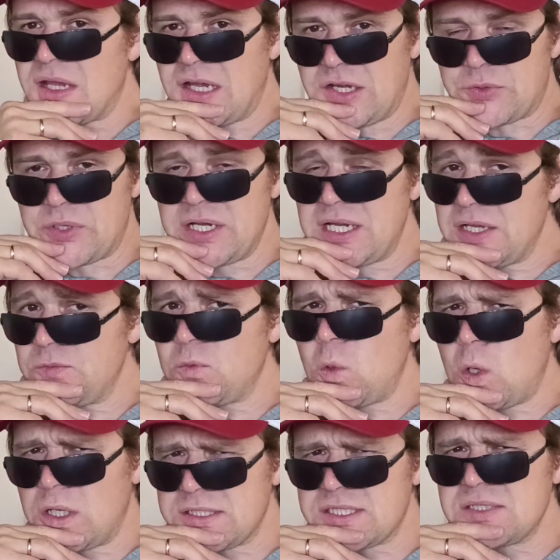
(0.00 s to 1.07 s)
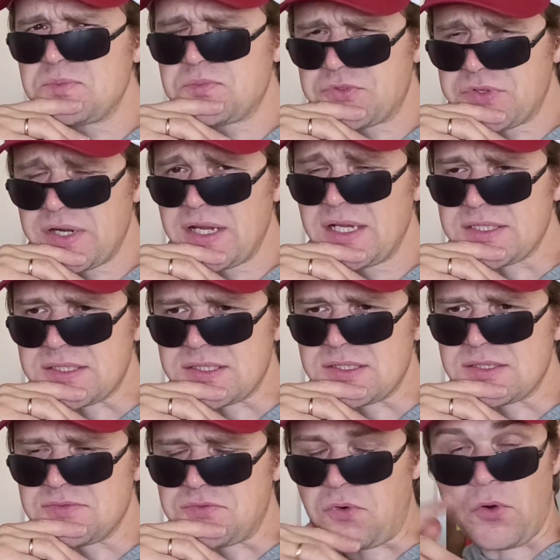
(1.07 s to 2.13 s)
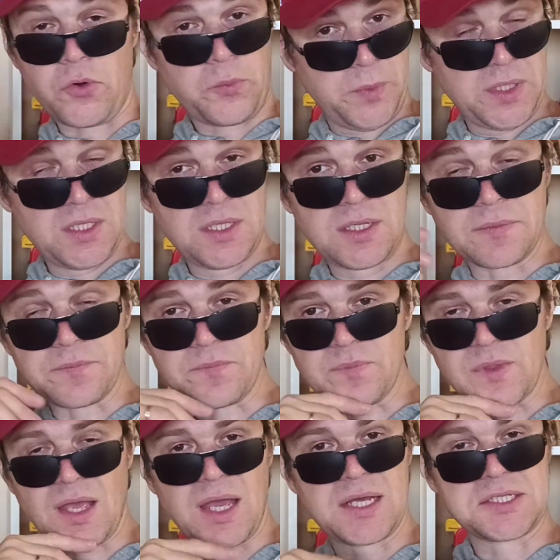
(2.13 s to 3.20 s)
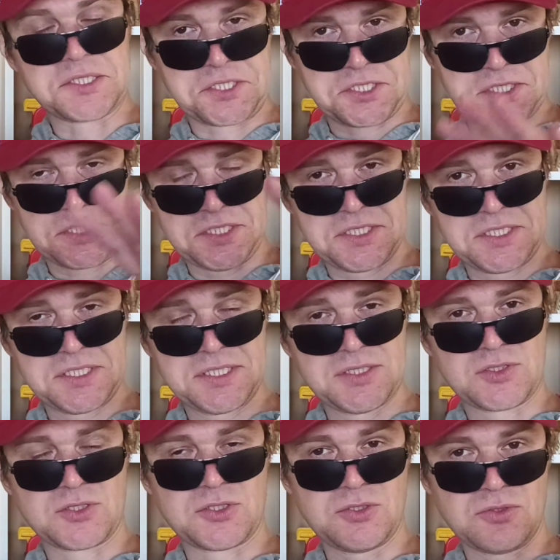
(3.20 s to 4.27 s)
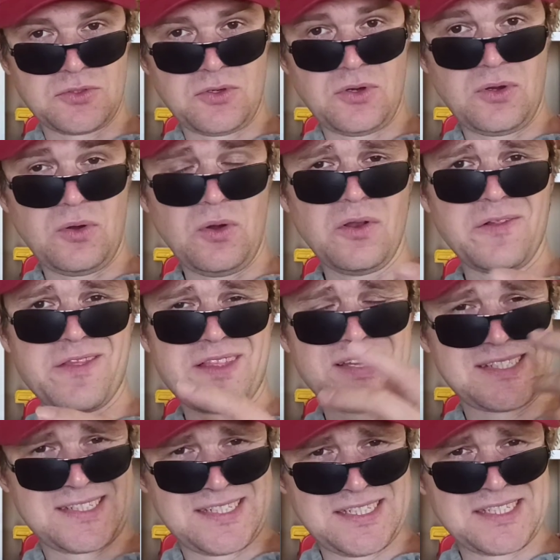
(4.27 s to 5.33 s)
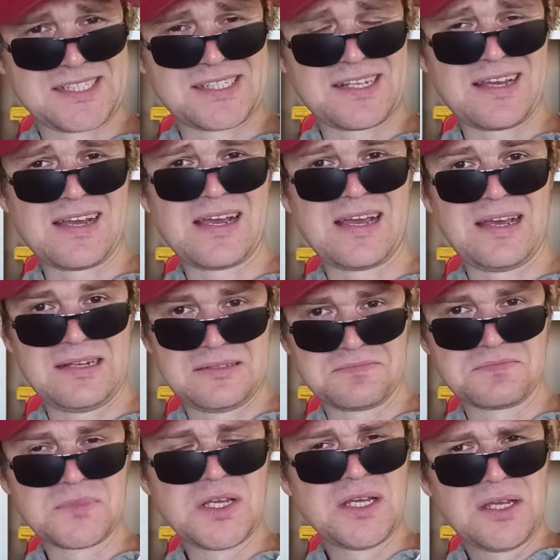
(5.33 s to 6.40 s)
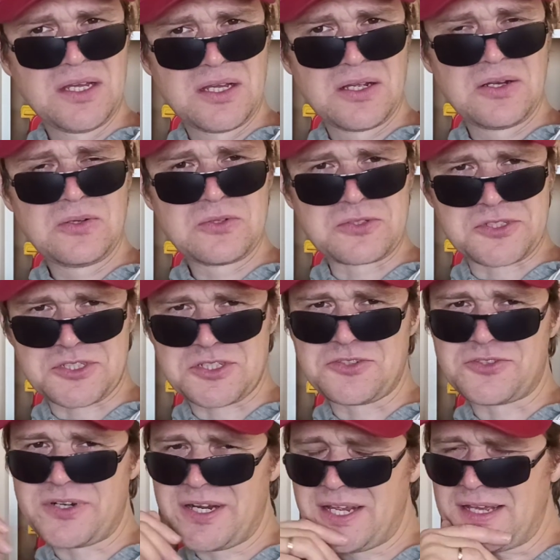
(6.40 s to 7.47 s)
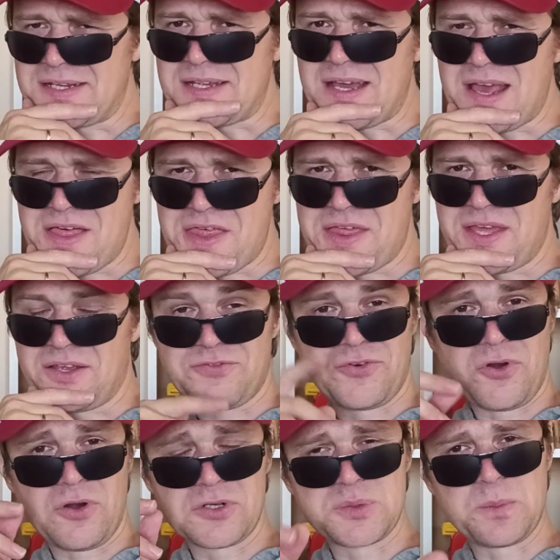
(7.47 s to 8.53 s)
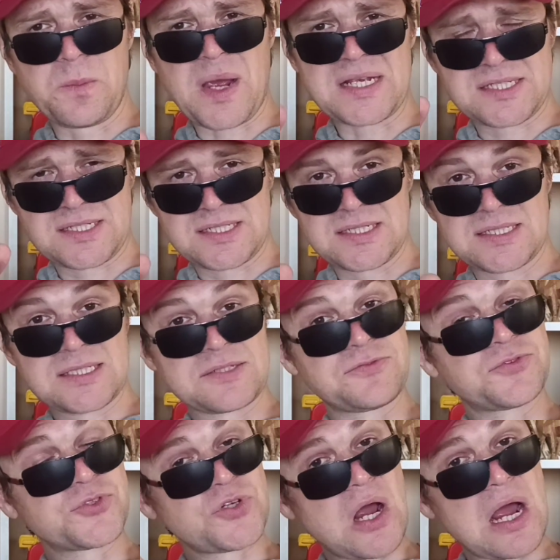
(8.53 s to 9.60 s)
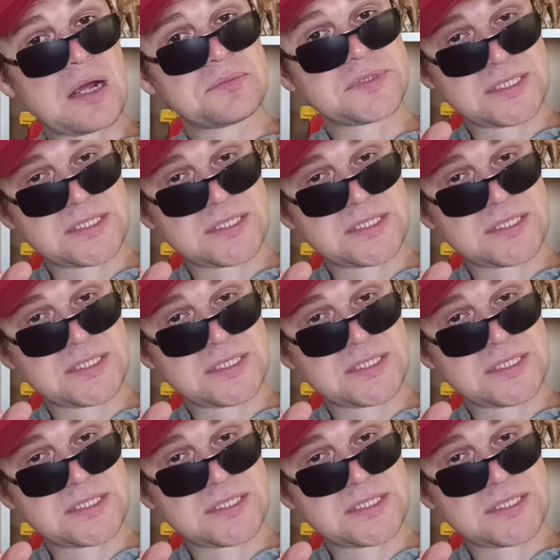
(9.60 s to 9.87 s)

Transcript: I really was impressed for me. And seats, all this design looks great, I think. Ford Mustangs from